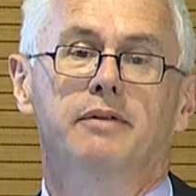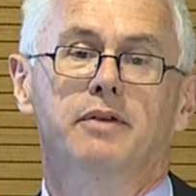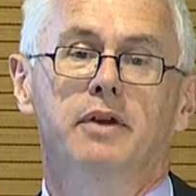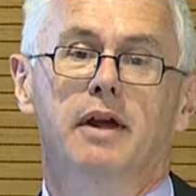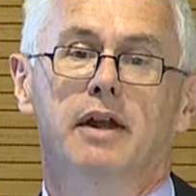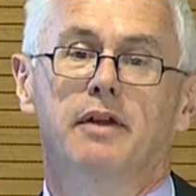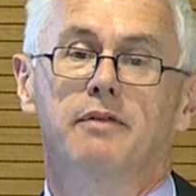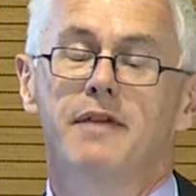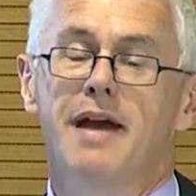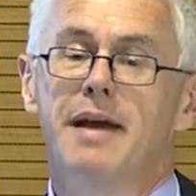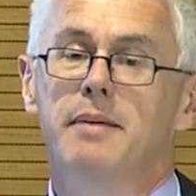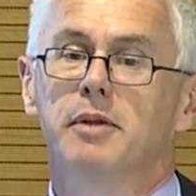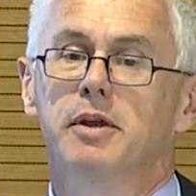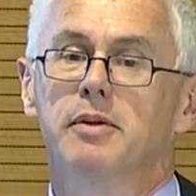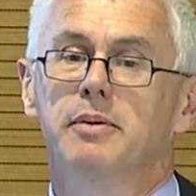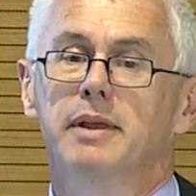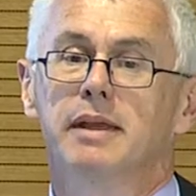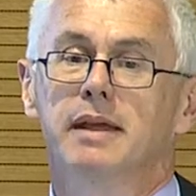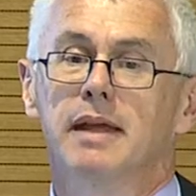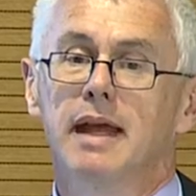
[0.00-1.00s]
If you've got a family
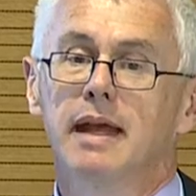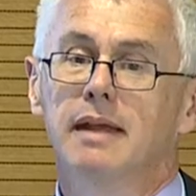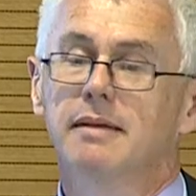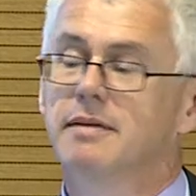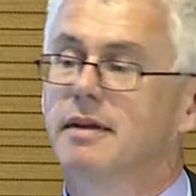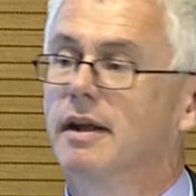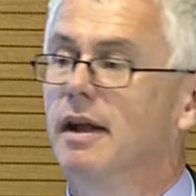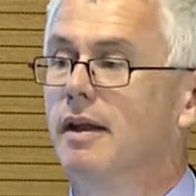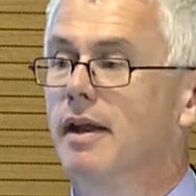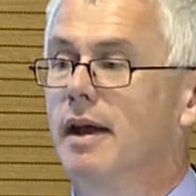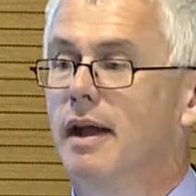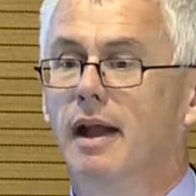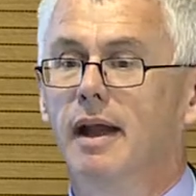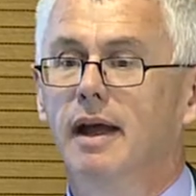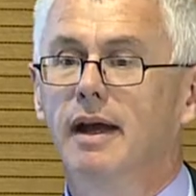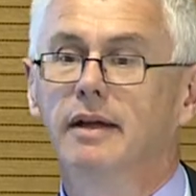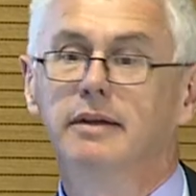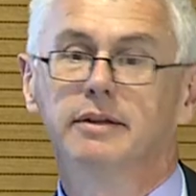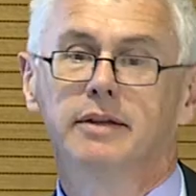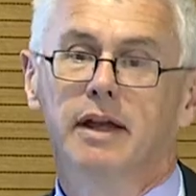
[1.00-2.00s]
with kids and a lot of
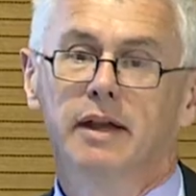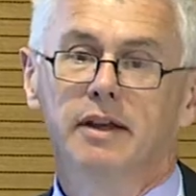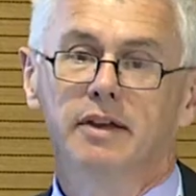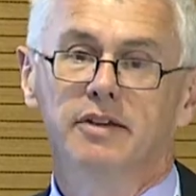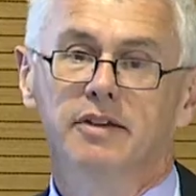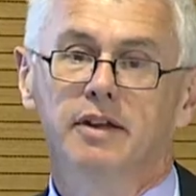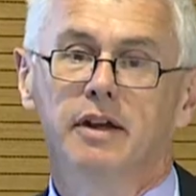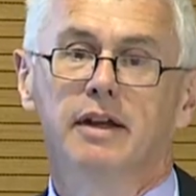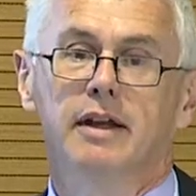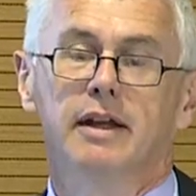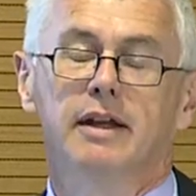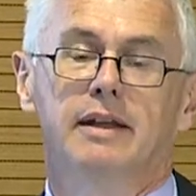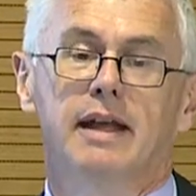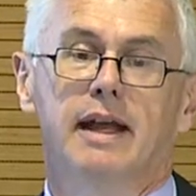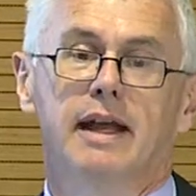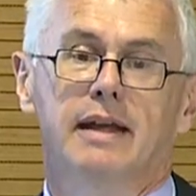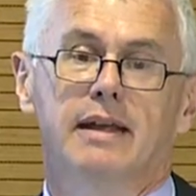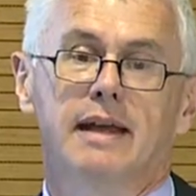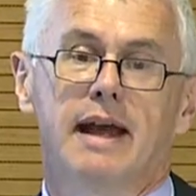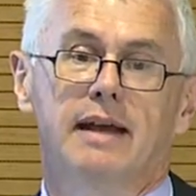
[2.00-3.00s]
luggage, you're still going to
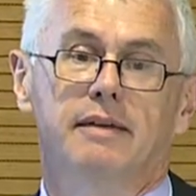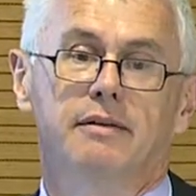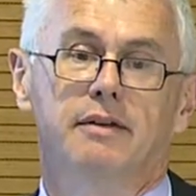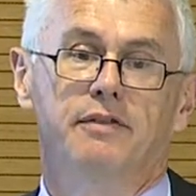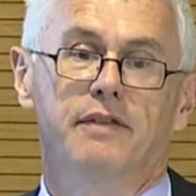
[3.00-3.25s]
take a taxi.